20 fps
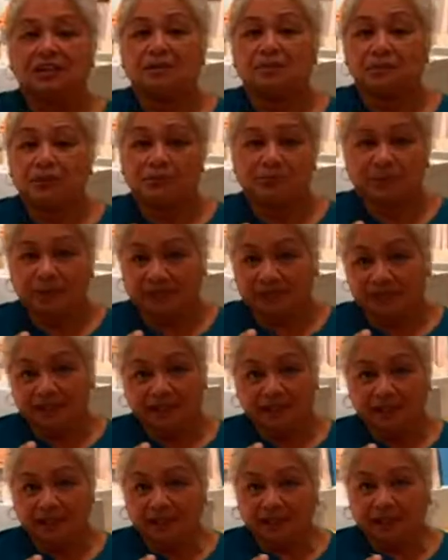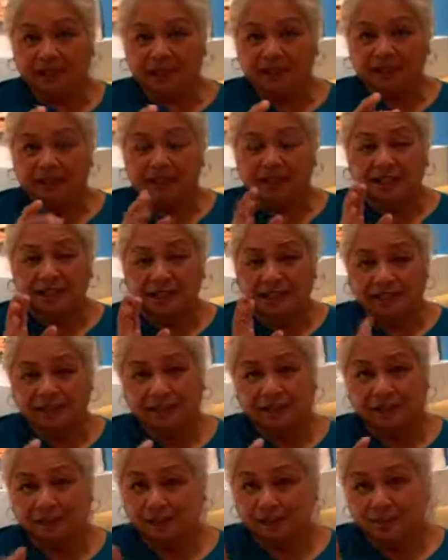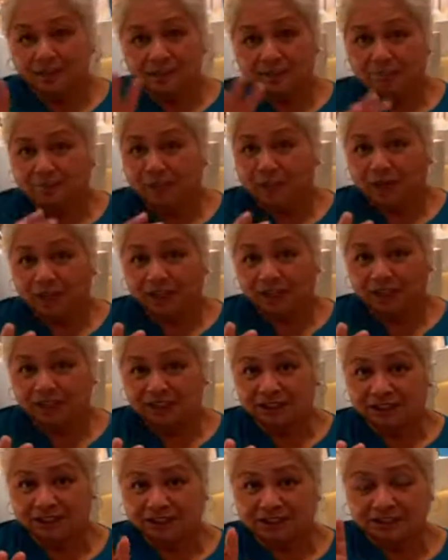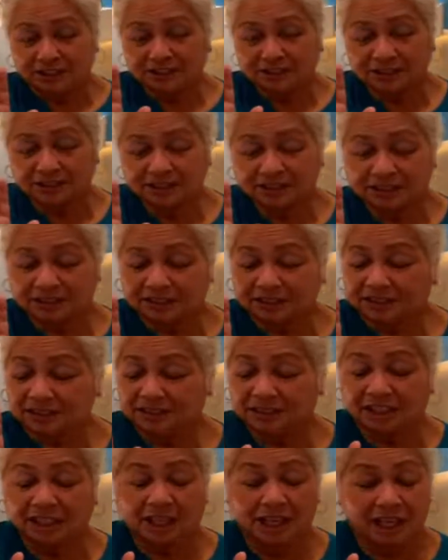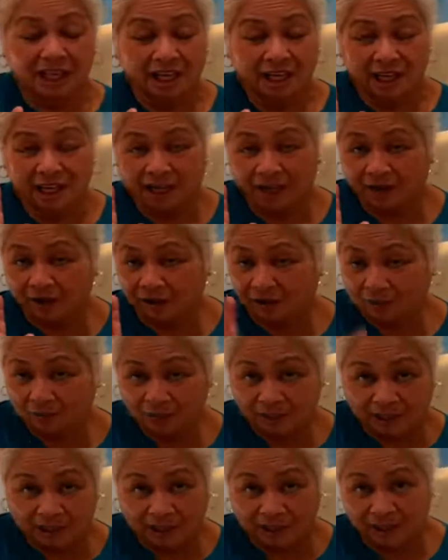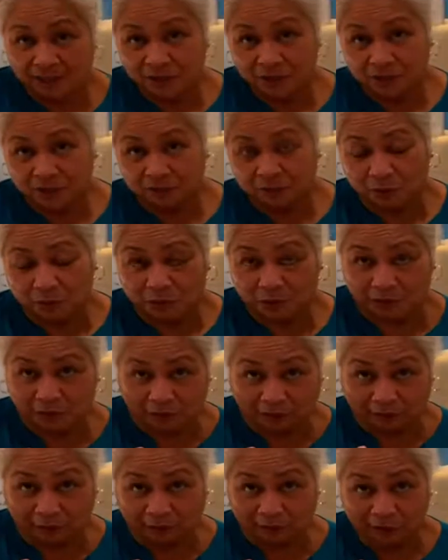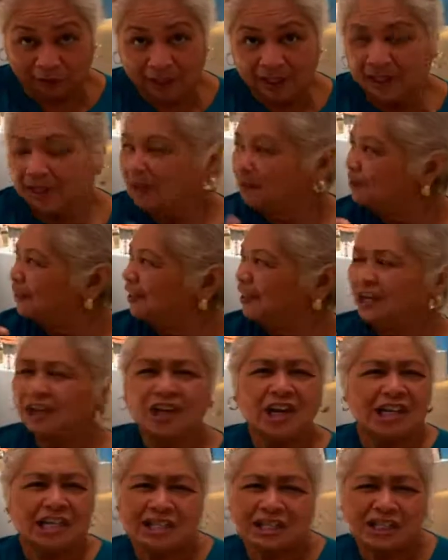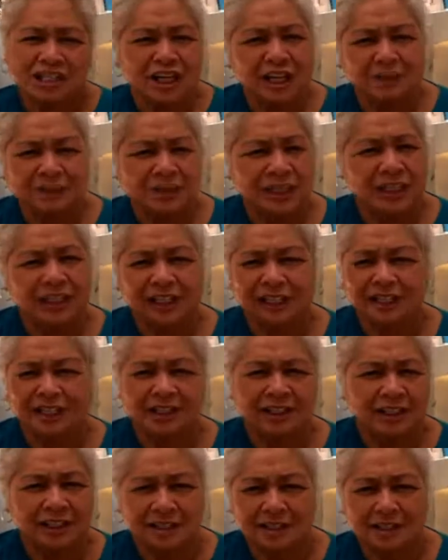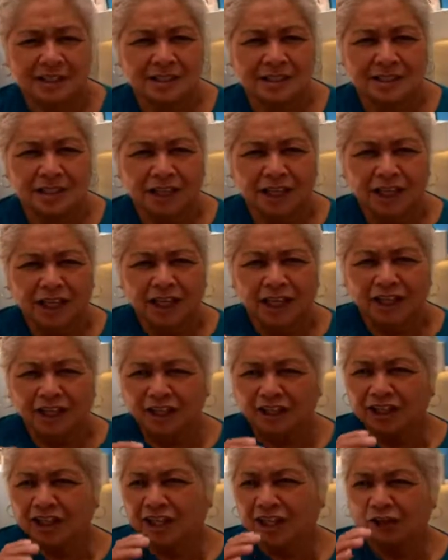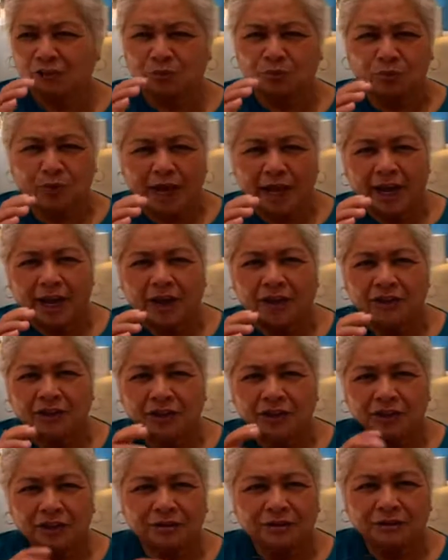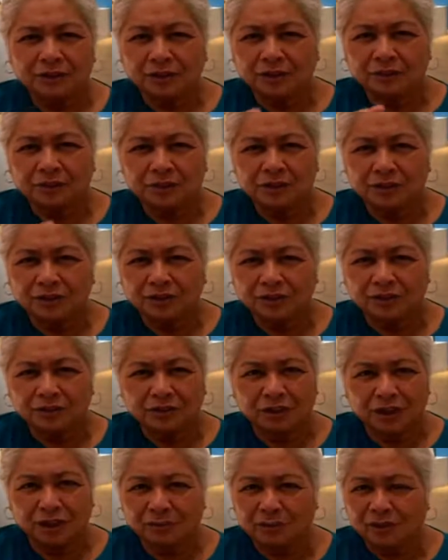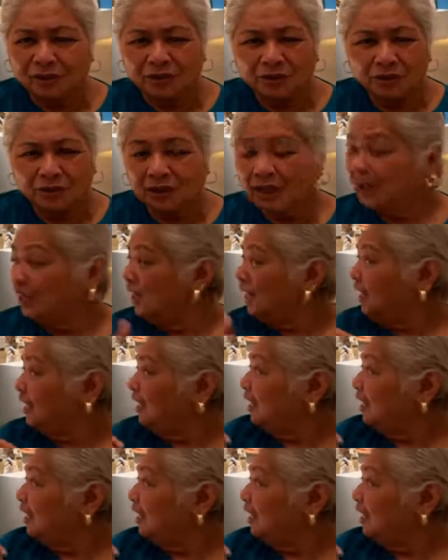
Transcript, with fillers: a moon pie they come in a little box. They're terribly unhealthy for you. But they're not shaped like this. They're like round and they're filled with this cream and so on.